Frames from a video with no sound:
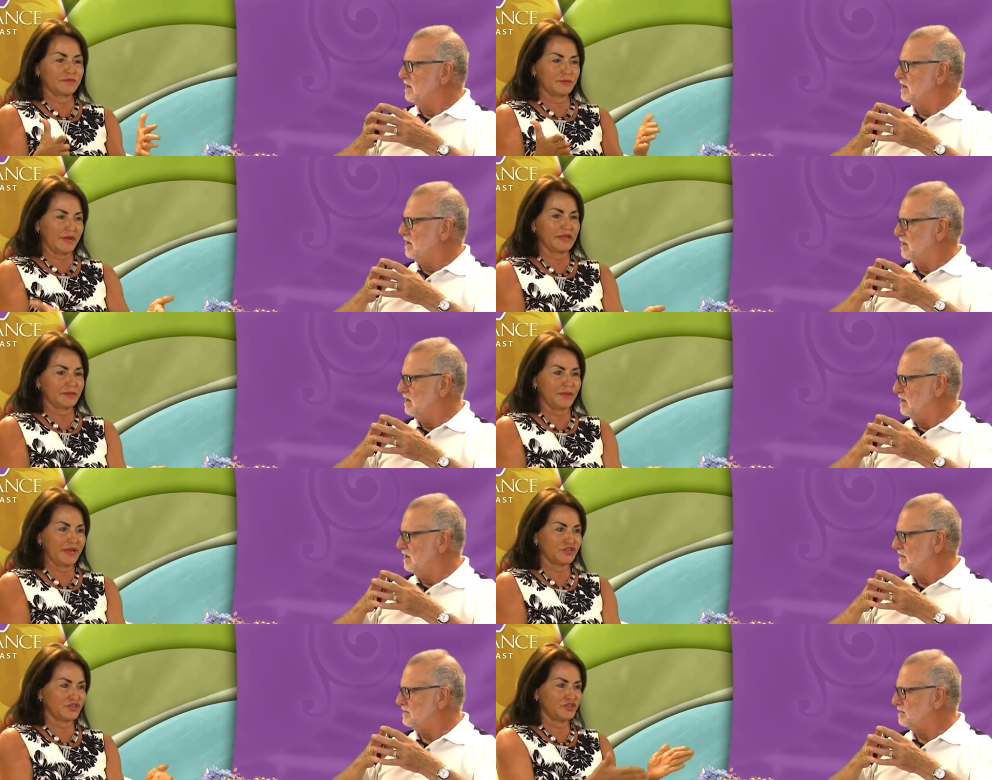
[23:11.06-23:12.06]
Speaker 1: depend on the
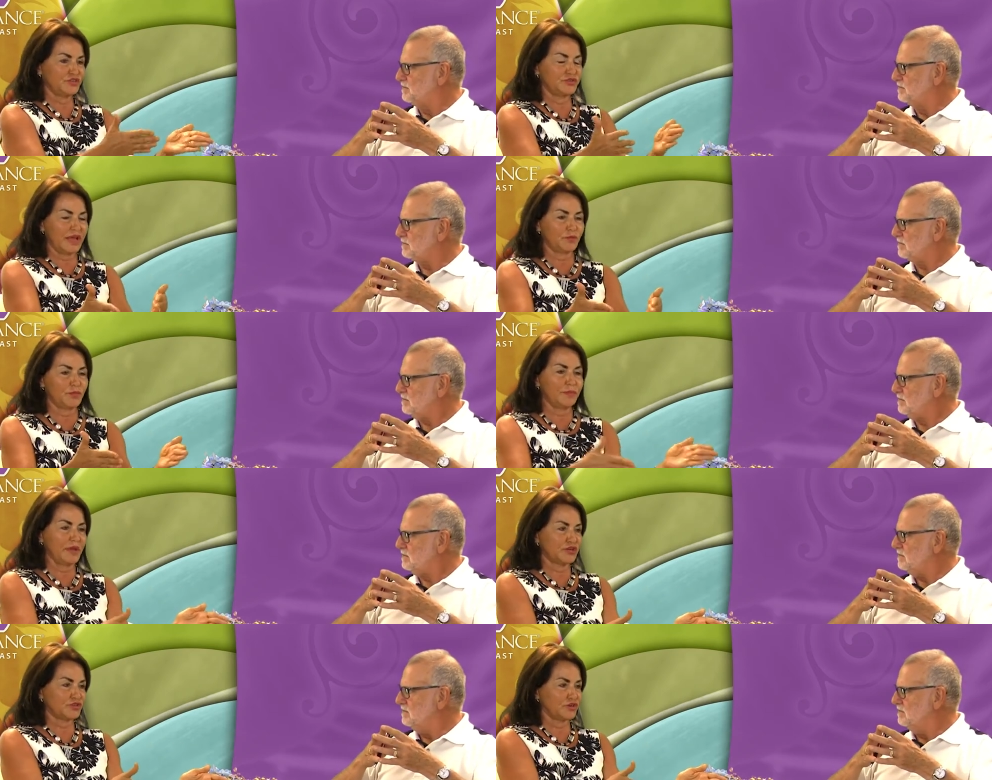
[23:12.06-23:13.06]
patient to do that, and we
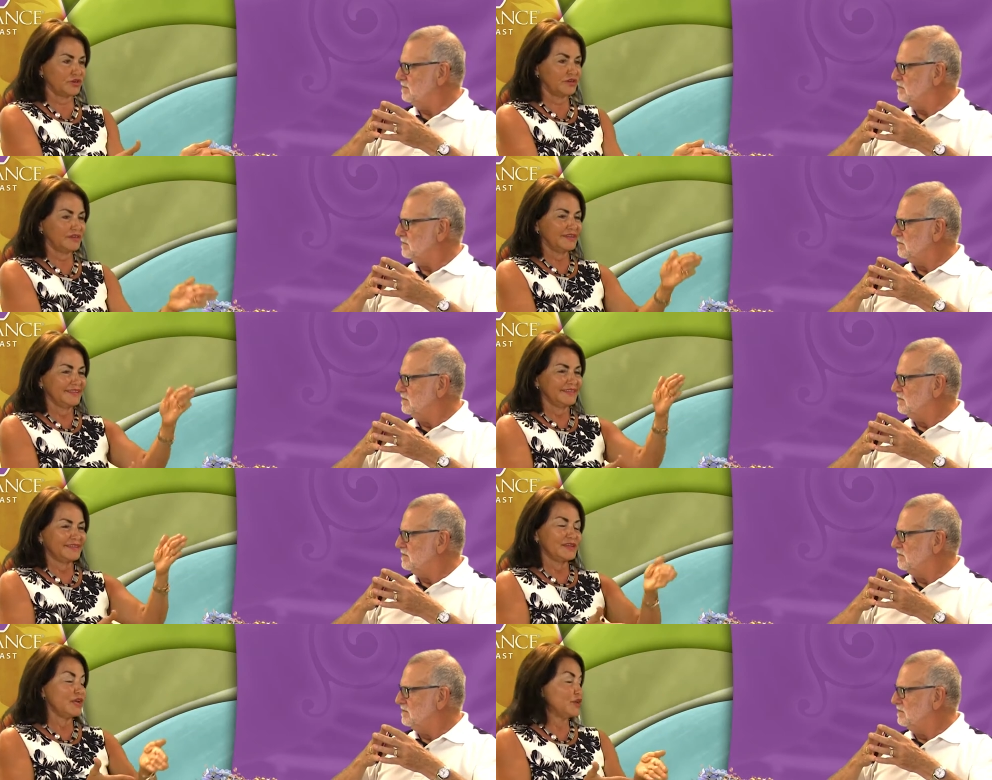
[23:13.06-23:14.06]
make sure
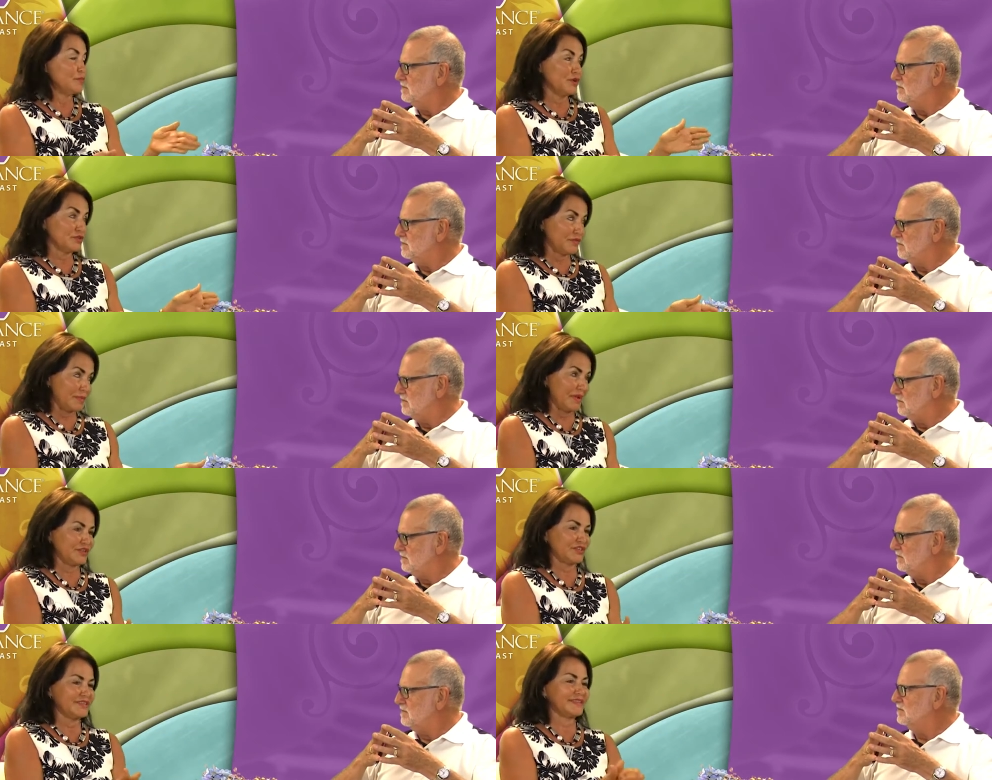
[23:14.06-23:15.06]
in most of our
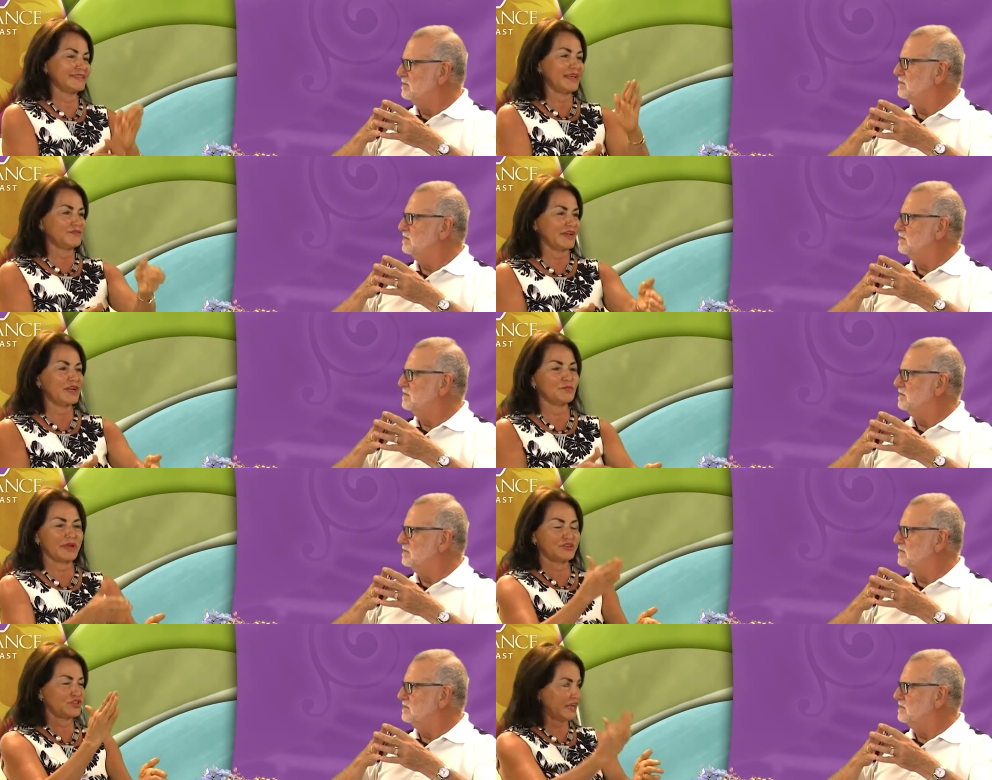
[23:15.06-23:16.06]
patients that they've done it
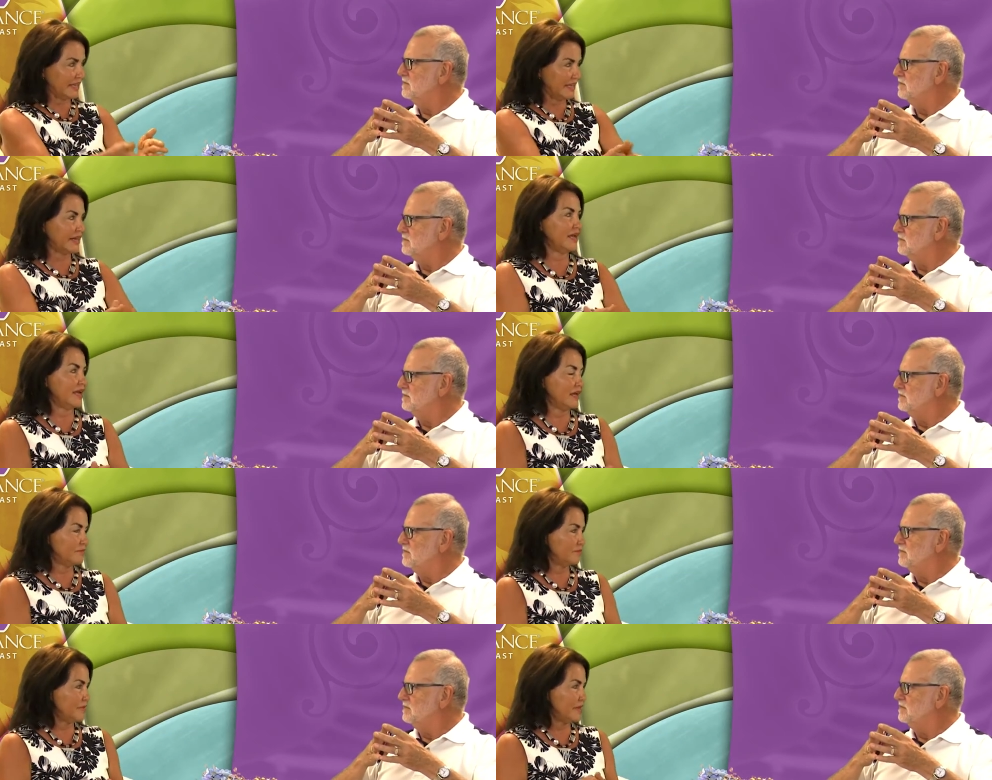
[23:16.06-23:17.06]
by checking an,
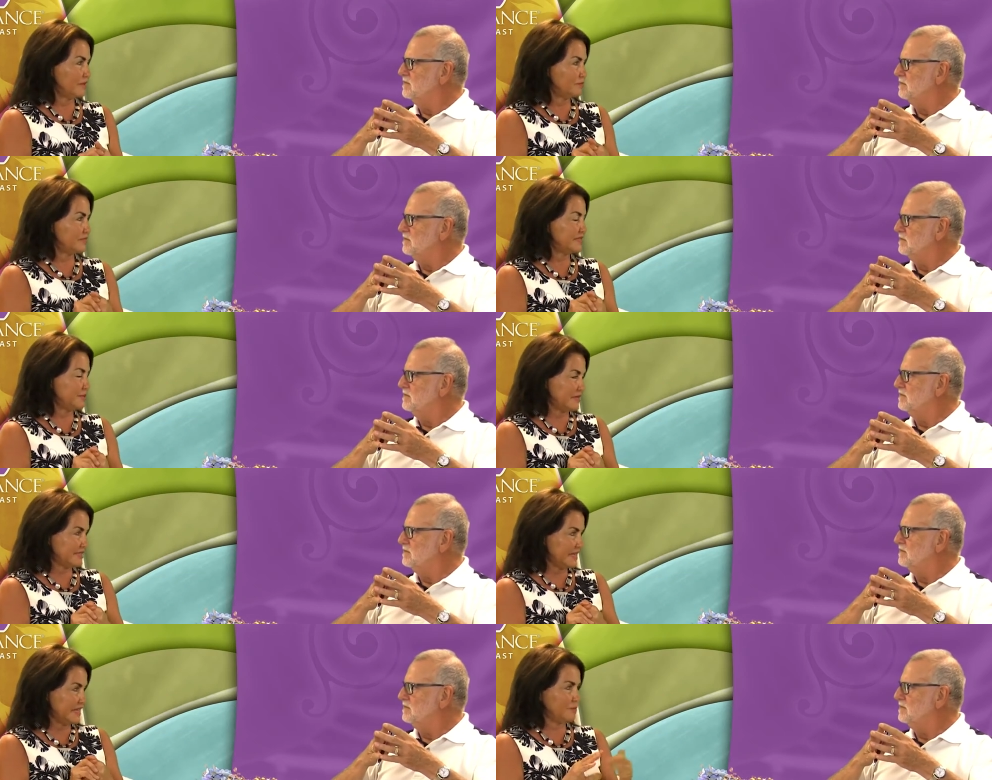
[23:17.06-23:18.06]
um, a
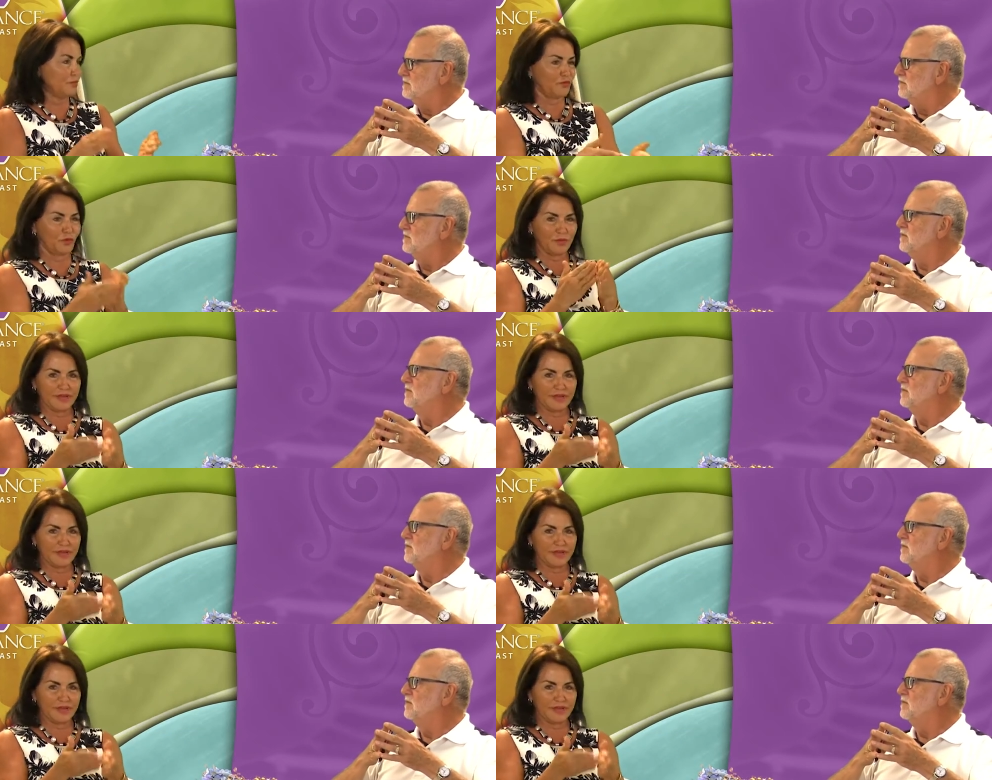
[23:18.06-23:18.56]
CBC before